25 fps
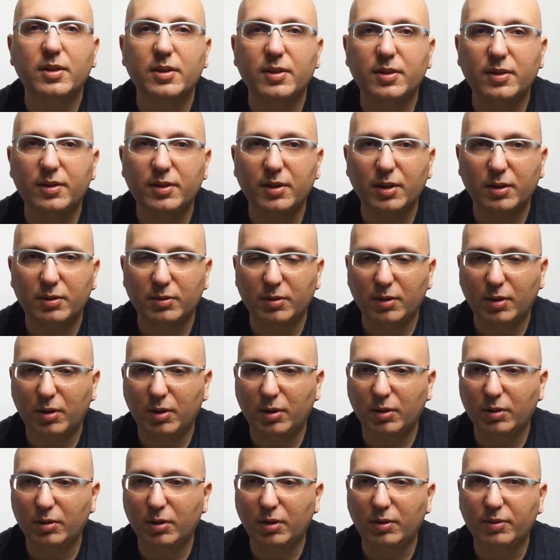So
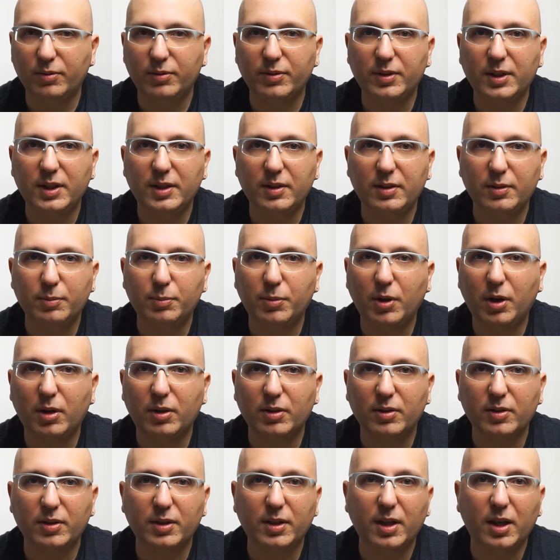all of these
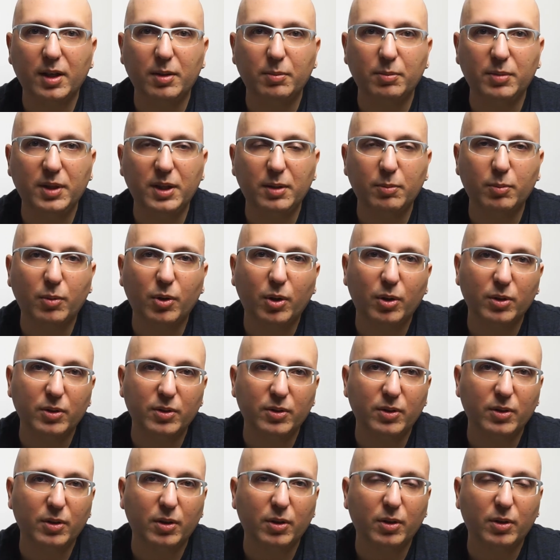parts can be
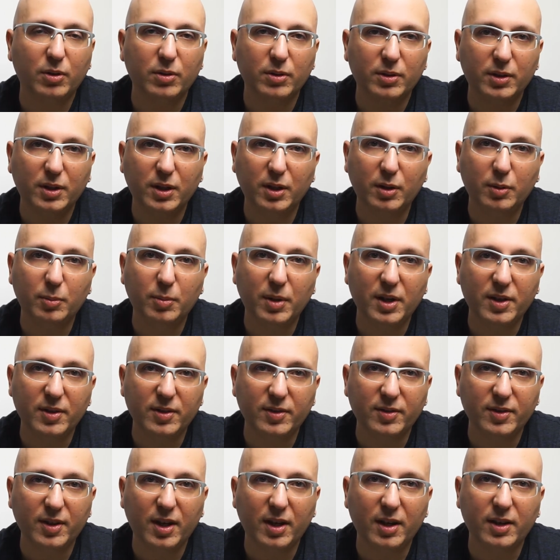bought on
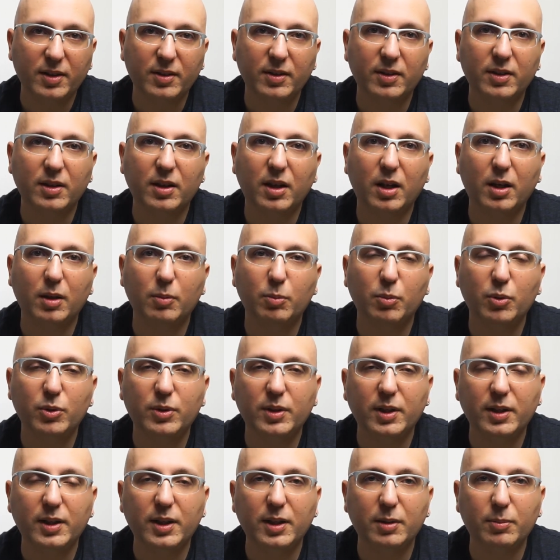Gearbest site. I'll
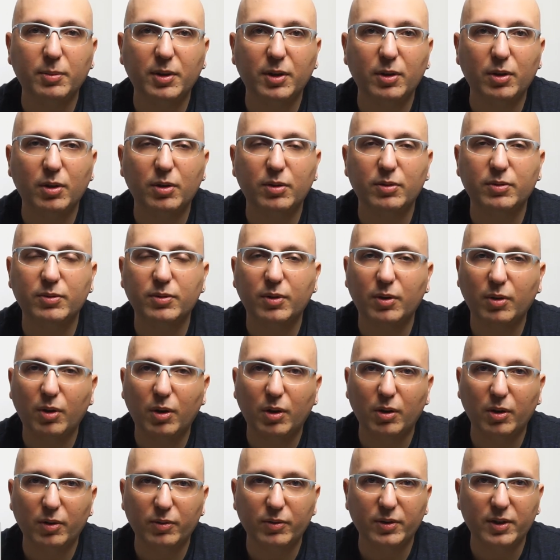put a link below for
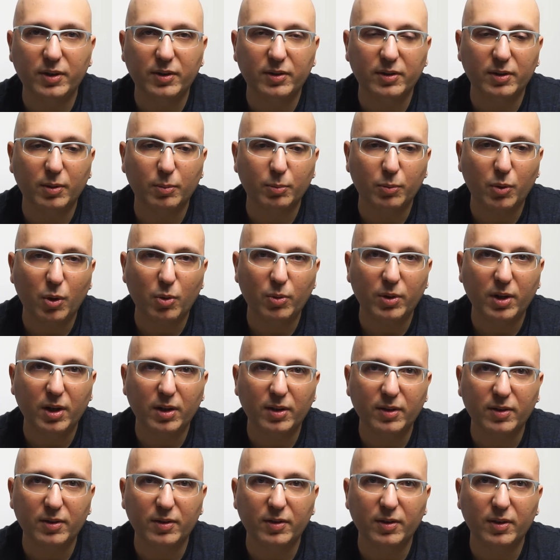all of these
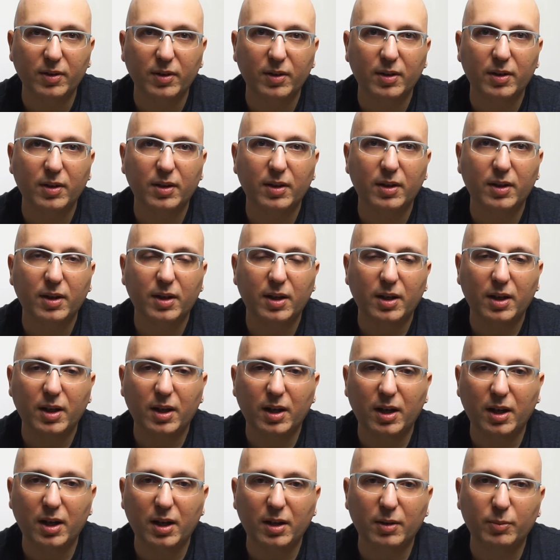components.
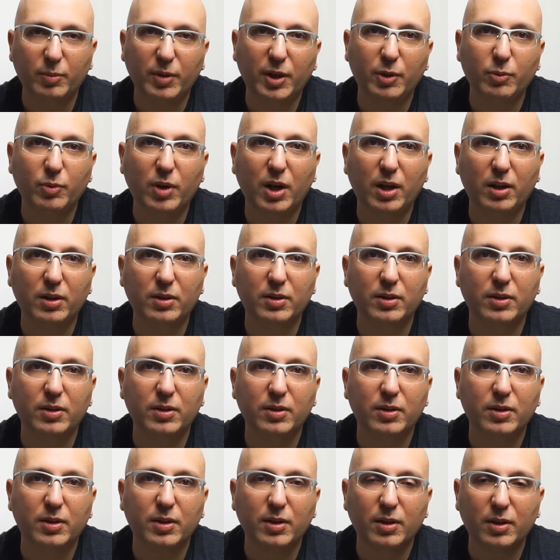And meanwhile,
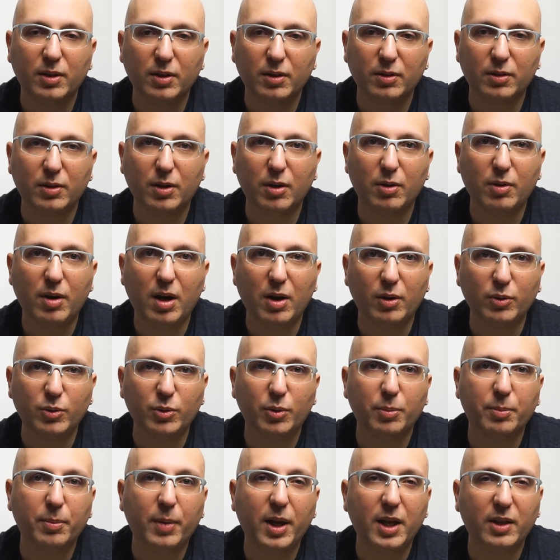go
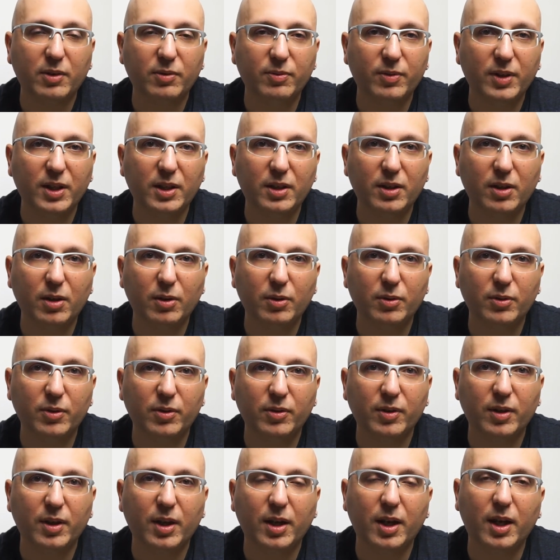out, make
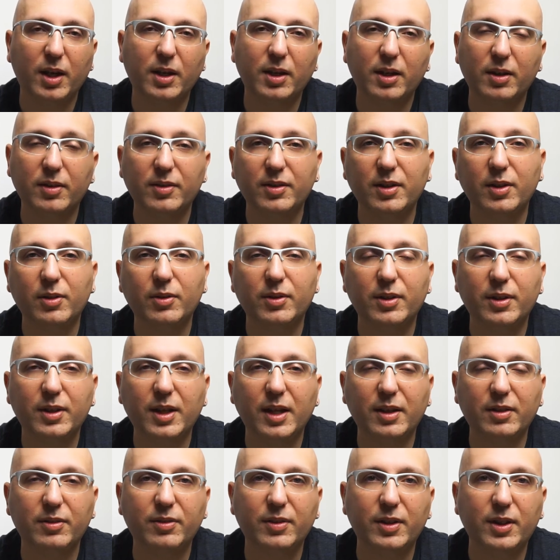videos, and I'll see you in the
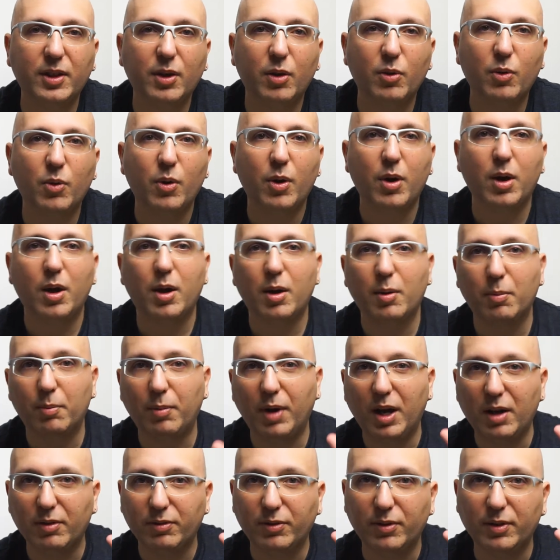next video.
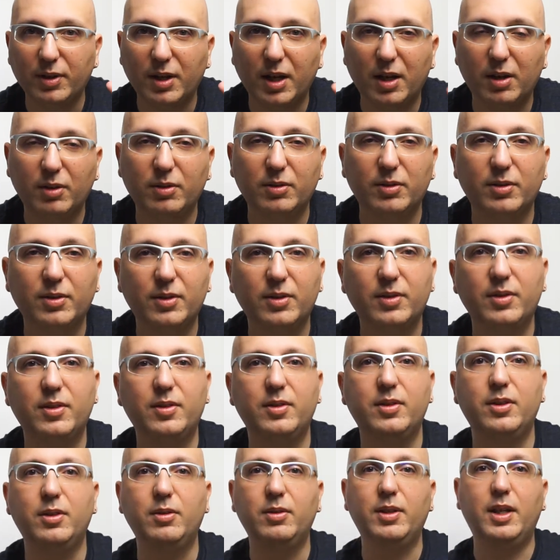Bye for now,
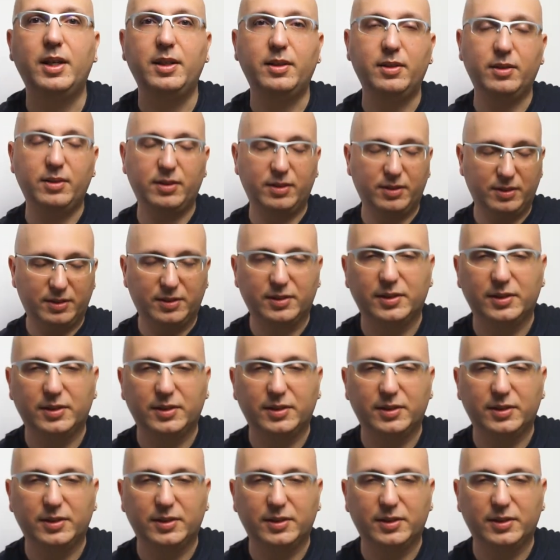see you later.